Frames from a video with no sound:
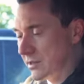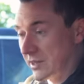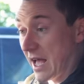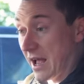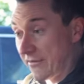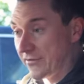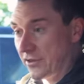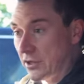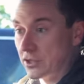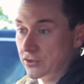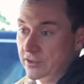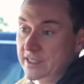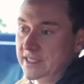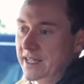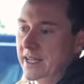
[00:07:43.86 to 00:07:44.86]
that
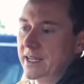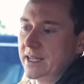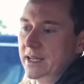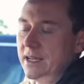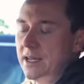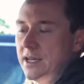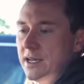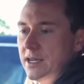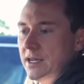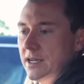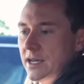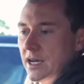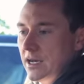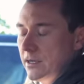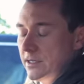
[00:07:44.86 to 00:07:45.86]
futuristic.
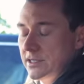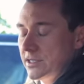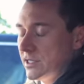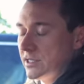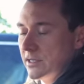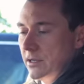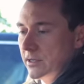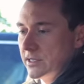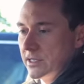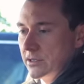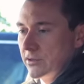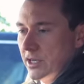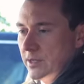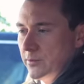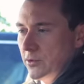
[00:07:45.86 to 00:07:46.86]
It just looks
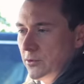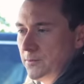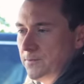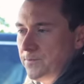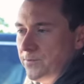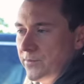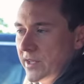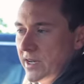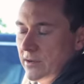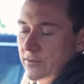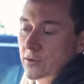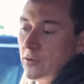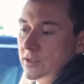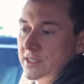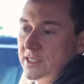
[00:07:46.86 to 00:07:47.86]
incredible. Now,
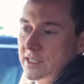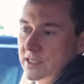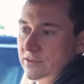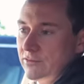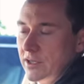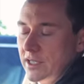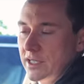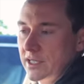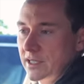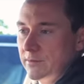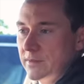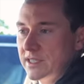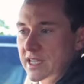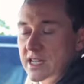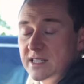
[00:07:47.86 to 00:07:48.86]
of course, it's running
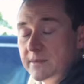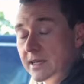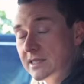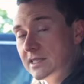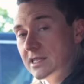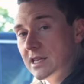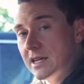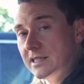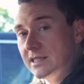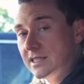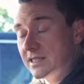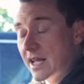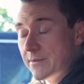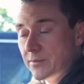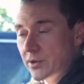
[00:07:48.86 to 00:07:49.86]
Mercedes-Benz's
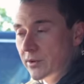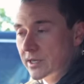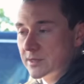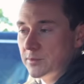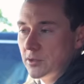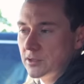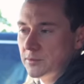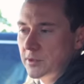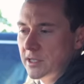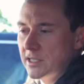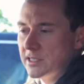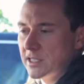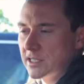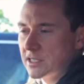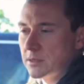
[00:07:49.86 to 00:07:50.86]
latest MBUX
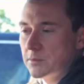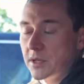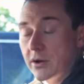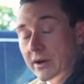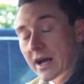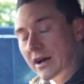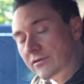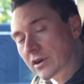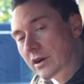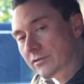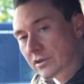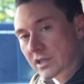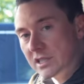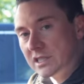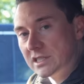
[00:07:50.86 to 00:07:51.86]
multimedia system. Now, I have
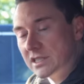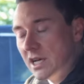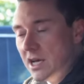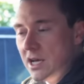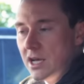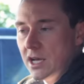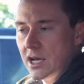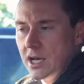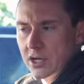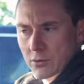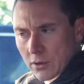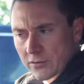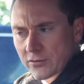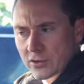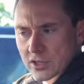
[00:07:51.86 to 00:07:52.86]
covered this
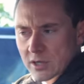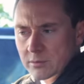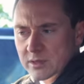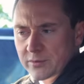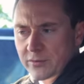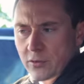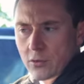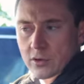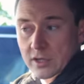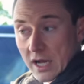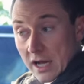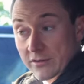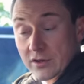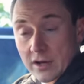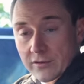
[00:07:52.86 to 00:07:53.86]
quite a few times before, and I
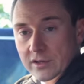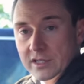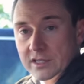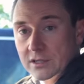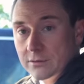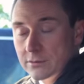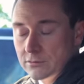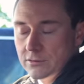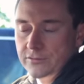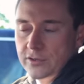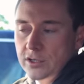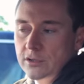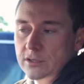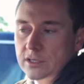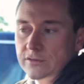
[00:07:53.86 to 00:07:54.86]
have covered this on the
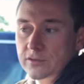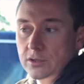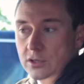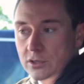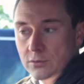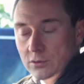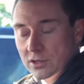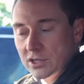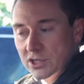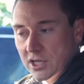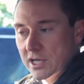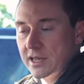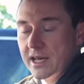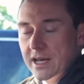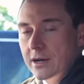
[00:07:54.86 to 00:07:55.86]
review, so if you do want to
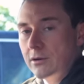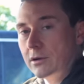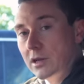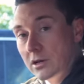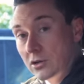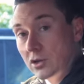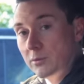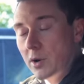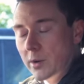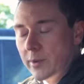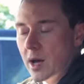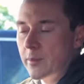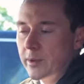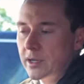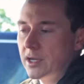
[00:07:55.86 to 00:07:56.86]
check that out, click on the
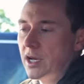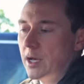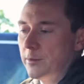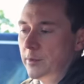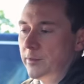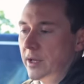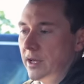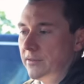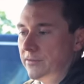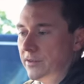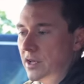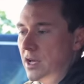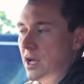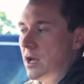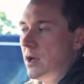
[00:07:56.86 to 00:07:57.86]
pop-out banner up above.
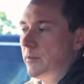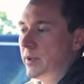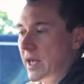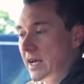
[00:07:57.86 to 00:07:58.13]
But